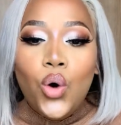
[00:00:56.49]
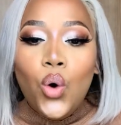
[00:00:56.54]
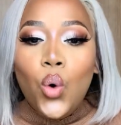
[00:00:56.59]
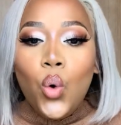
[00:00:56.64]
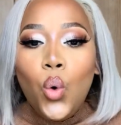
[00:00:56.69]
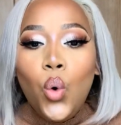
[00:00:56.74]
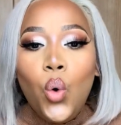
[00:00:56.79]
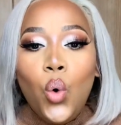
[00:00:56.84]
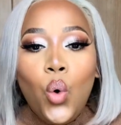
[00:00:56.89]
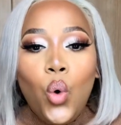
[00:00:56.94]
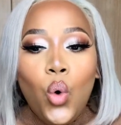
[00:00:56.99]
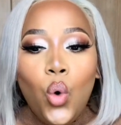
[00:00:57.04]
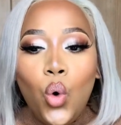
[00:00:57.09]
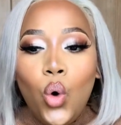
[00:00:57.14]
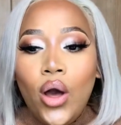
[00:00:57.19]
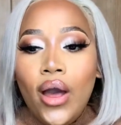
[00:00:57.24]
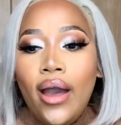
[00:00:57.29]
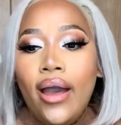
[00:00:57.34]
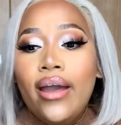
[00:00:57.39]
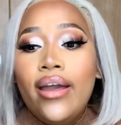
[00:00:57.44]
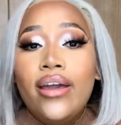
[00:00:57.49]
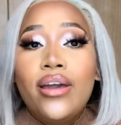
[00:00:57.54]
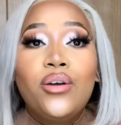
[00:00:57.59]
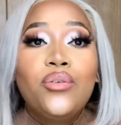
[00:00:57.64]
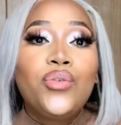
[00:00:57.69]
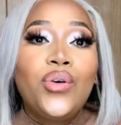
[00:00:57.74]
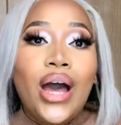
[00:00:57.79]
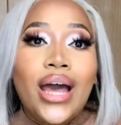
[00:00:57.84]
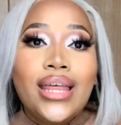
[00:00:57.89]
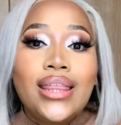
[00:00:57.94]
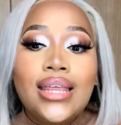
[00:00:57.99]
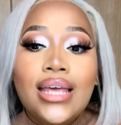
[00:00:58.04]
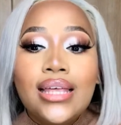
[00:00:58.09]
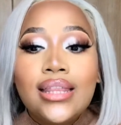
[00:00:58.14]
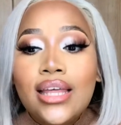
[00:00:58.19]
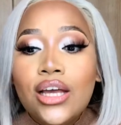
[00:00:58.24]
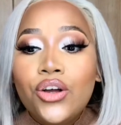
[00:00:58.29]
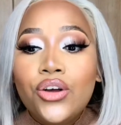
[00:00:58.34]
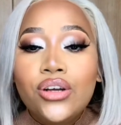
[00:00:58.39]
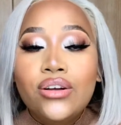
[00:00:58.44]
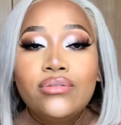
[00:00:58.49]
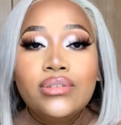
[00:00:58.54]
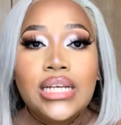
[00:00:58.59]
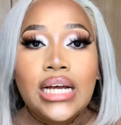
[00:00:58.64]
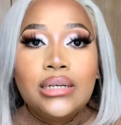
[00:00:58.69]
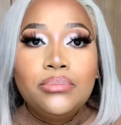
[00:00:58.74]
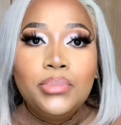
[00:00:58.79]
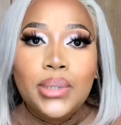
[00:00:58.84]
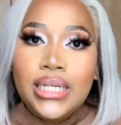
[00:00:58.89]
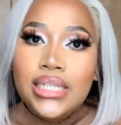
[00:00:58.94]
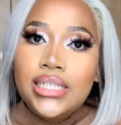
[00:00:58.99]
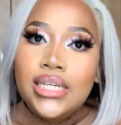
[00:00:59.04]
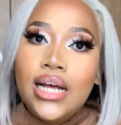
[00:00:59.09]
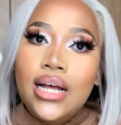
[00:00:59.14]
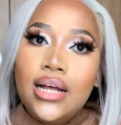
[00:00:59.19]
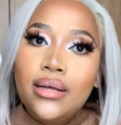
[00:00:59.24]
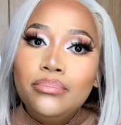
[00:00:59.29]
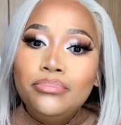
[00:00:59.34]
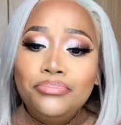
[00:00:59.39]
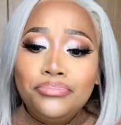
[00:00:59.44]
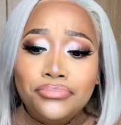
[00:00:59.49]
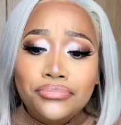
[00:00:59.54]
or if I think they could have done better